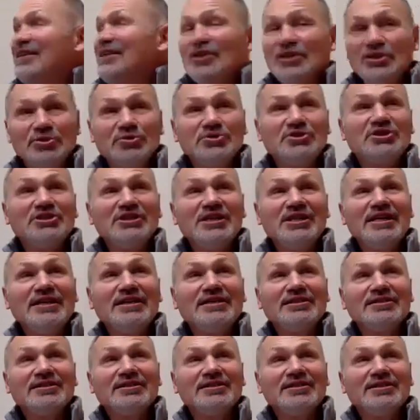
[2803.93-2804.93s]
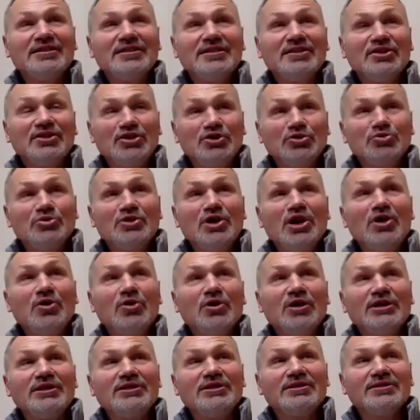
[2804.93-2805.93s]
You see it, you
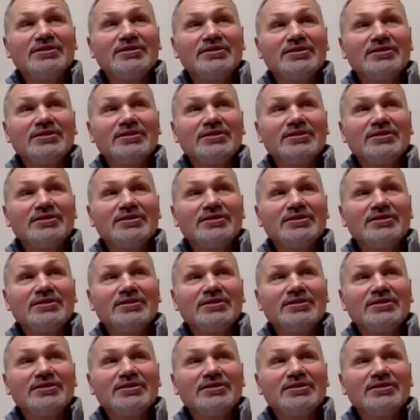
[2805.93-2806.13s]
know it,